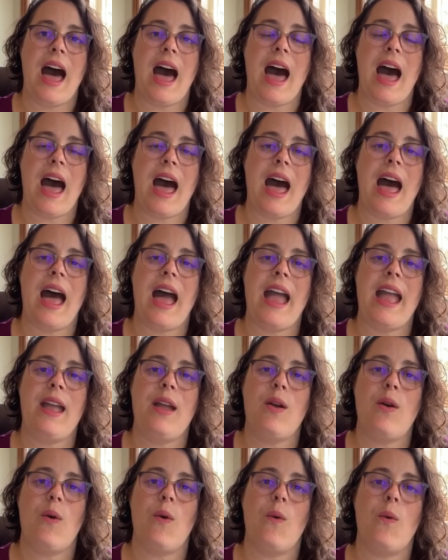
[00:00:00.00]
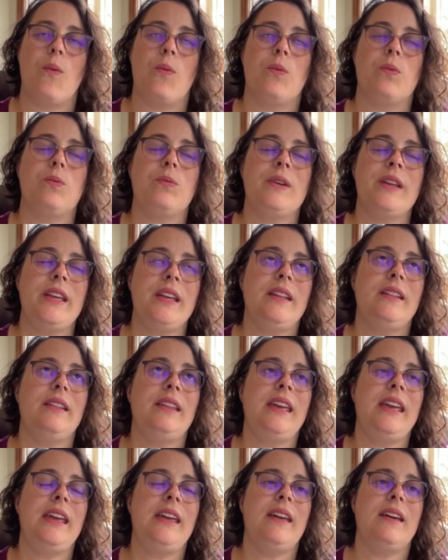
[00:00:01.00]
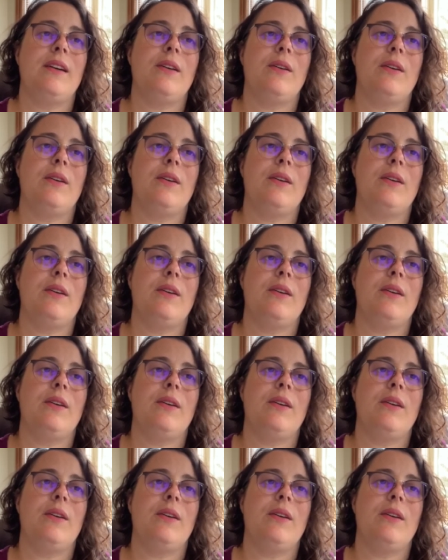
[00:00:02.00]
I really